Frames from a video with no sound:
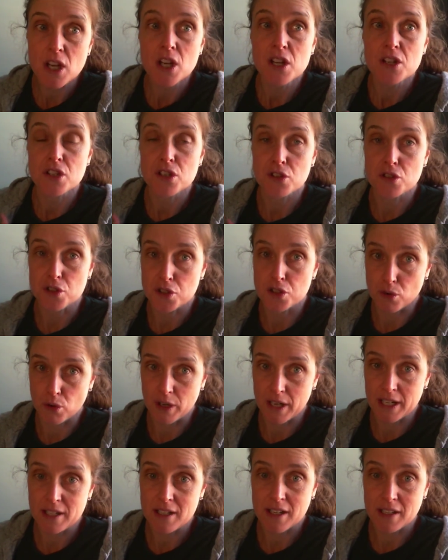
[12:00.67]
to
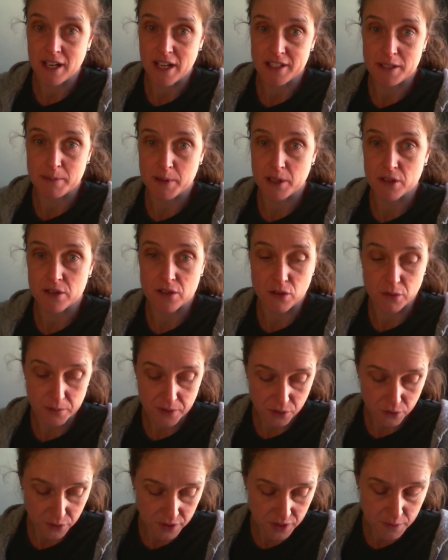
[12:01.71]
join Non-Speakers
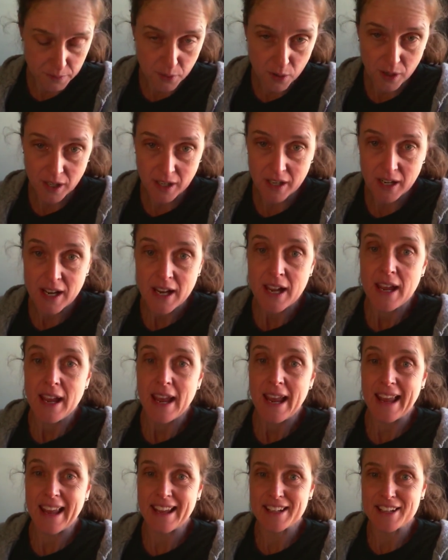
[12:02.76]
Homeschool Support.
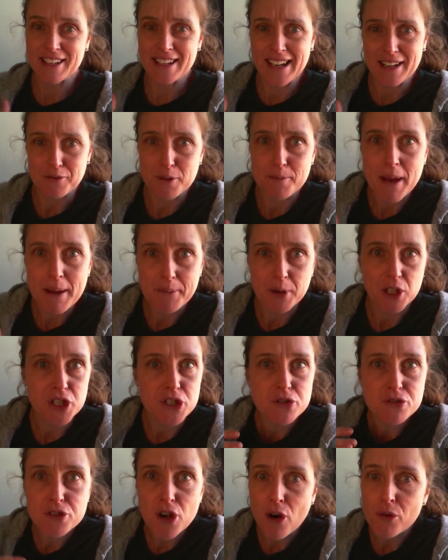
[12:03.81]
And again, remember, you
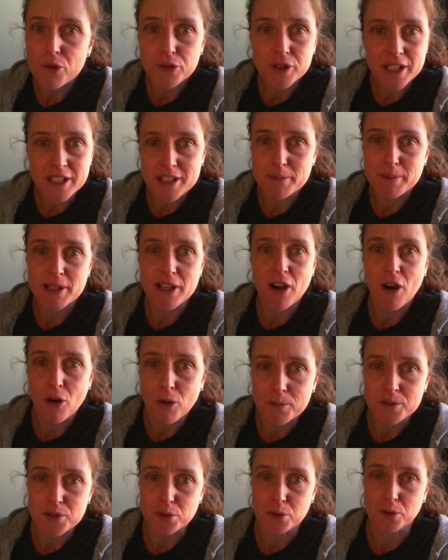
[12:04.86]
don't need to be a
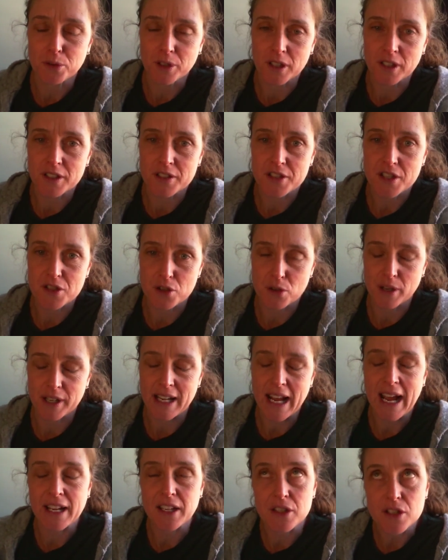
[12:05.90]
homeschooler to join.
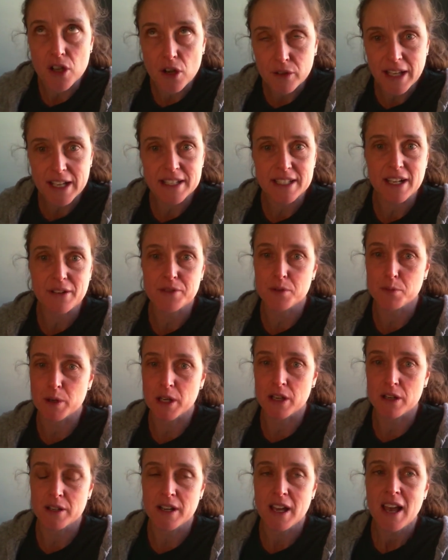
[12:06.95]
I know that sounds
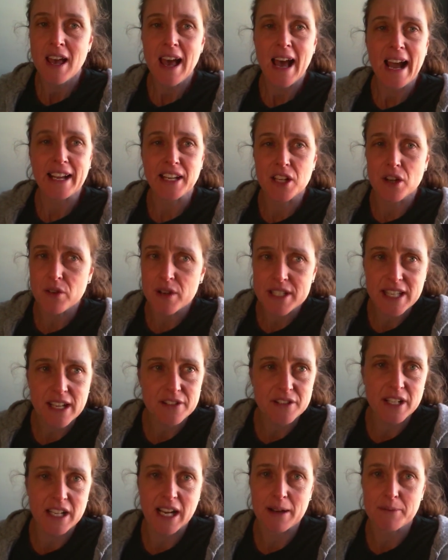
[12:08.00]
weird. I know it sounds
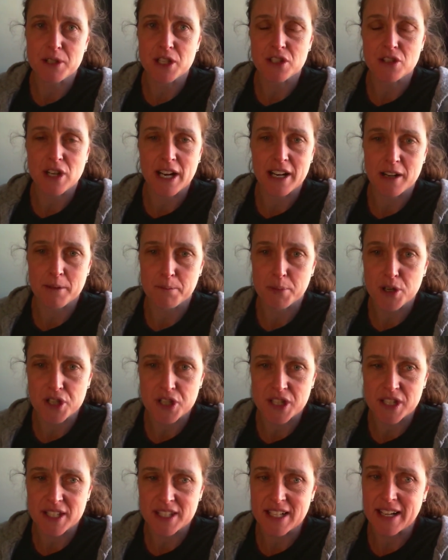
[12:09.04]
like I'm just trying to push
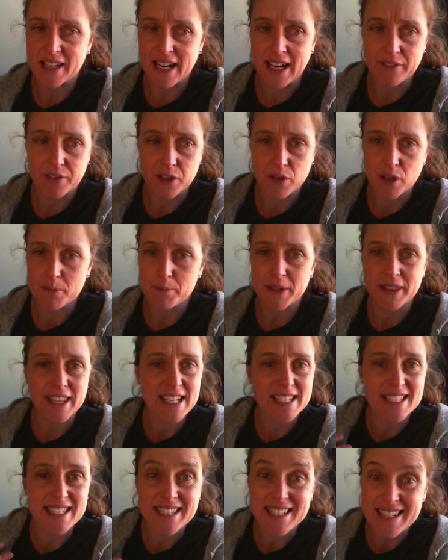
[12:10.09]
this on everyone, but
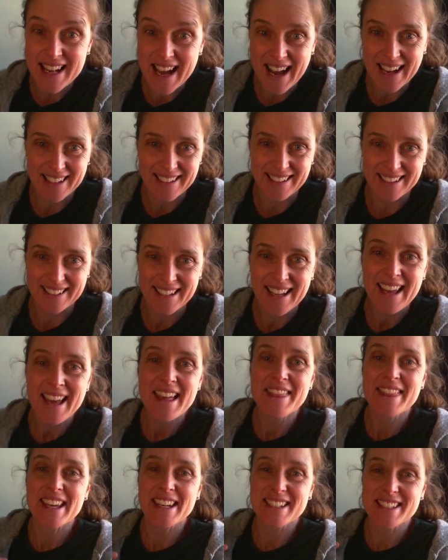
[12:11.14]
that's not it.
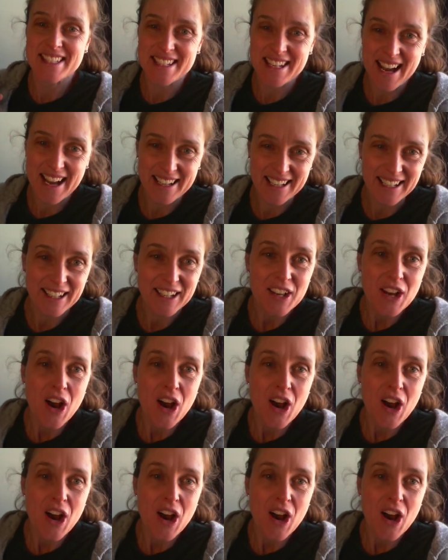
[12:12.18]
That is not it.